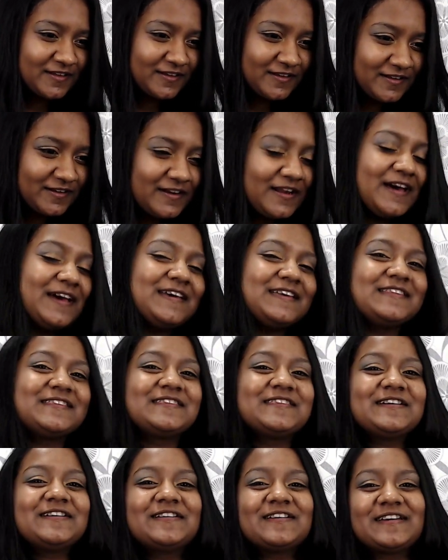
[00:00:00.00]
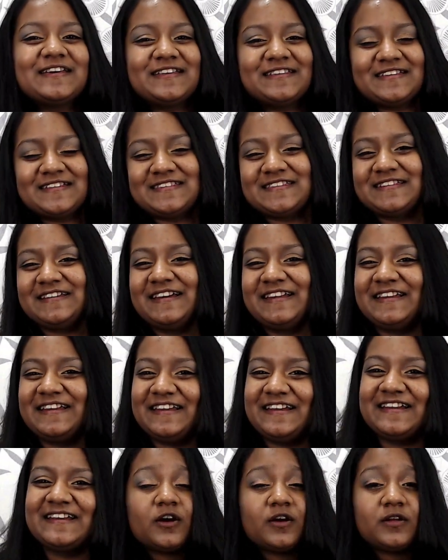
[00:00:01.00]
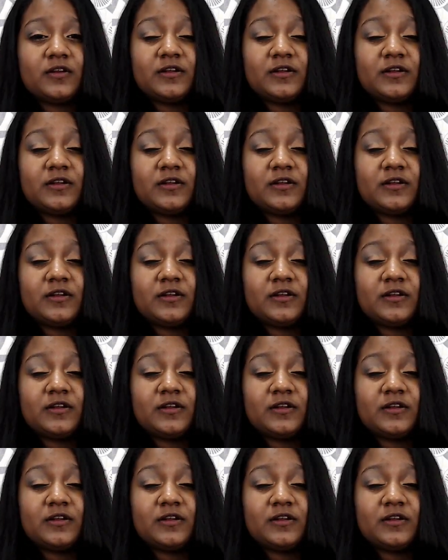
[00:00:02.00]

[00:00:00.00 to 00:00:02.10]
Ninth. Okay, that's great.